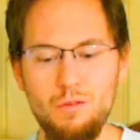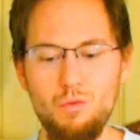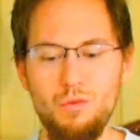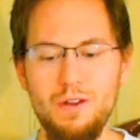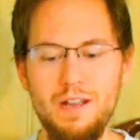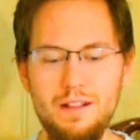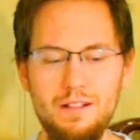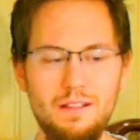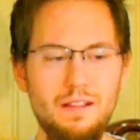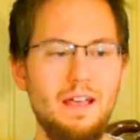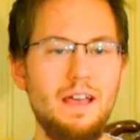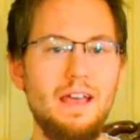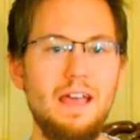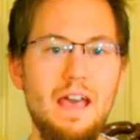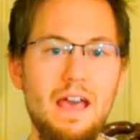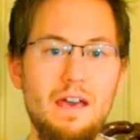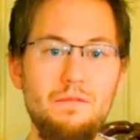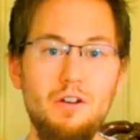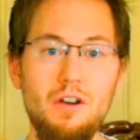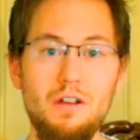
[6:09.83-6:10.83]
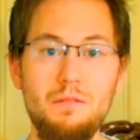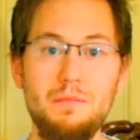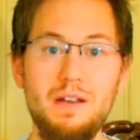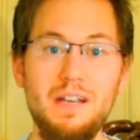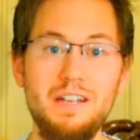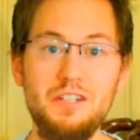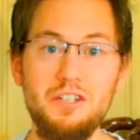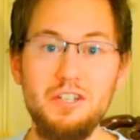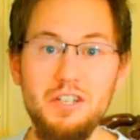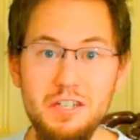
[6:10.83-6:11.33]
Well, I have on
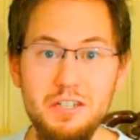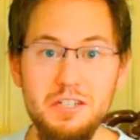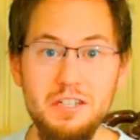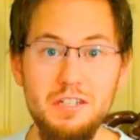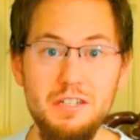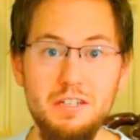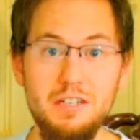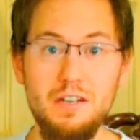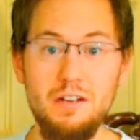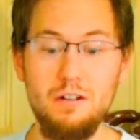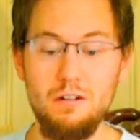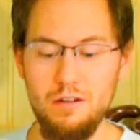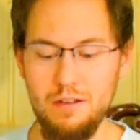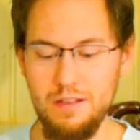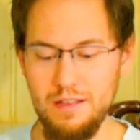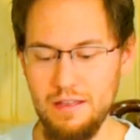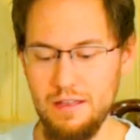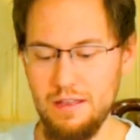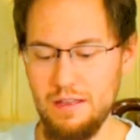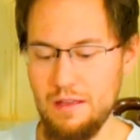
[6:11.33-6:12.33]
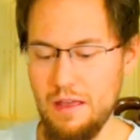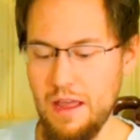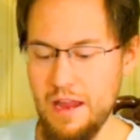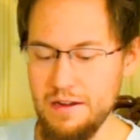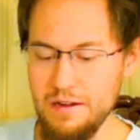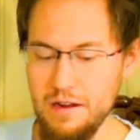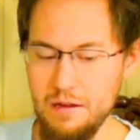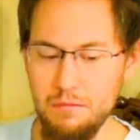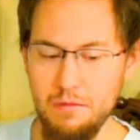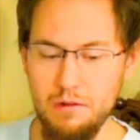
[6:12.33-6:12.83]
my cheat sheet here a
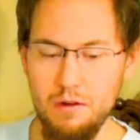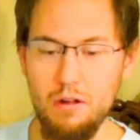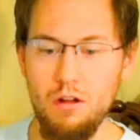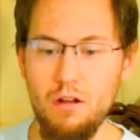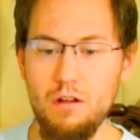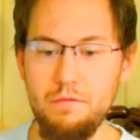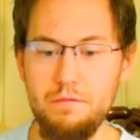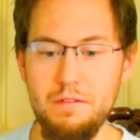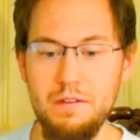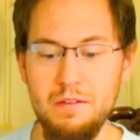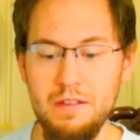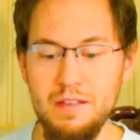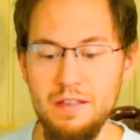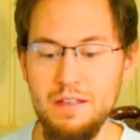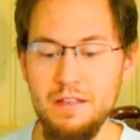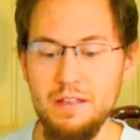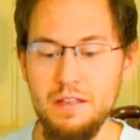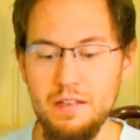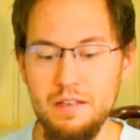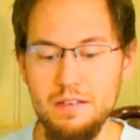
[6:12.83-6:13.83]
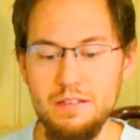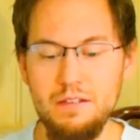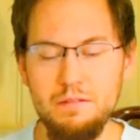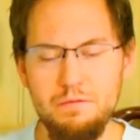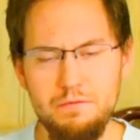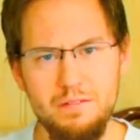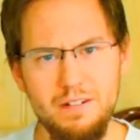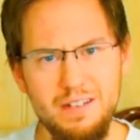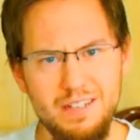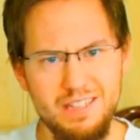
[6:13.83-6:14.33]
number of
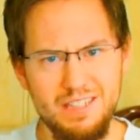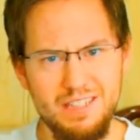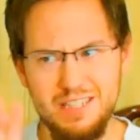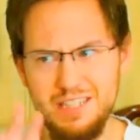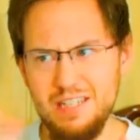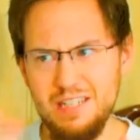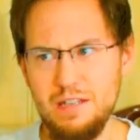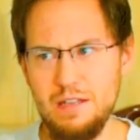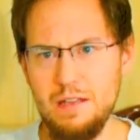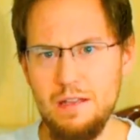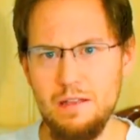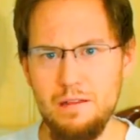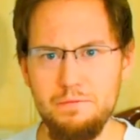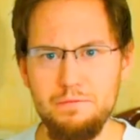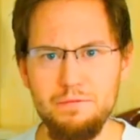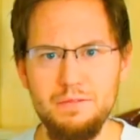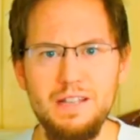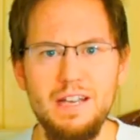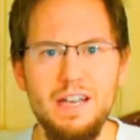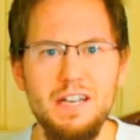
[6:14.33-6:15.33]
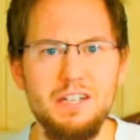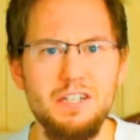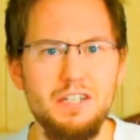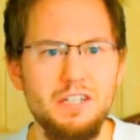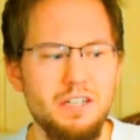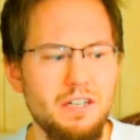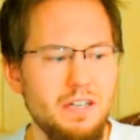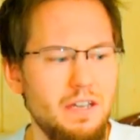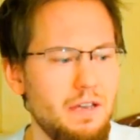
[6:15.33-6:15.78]
different flash